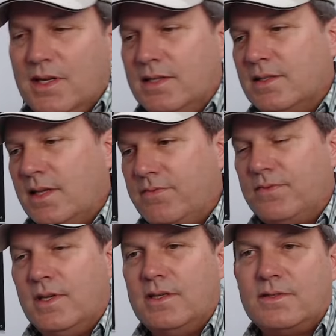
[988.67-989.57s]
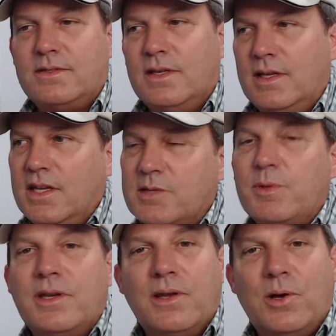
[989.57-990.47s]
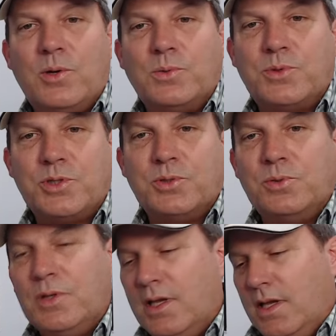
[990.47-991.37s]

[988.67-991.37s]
and it has been known to...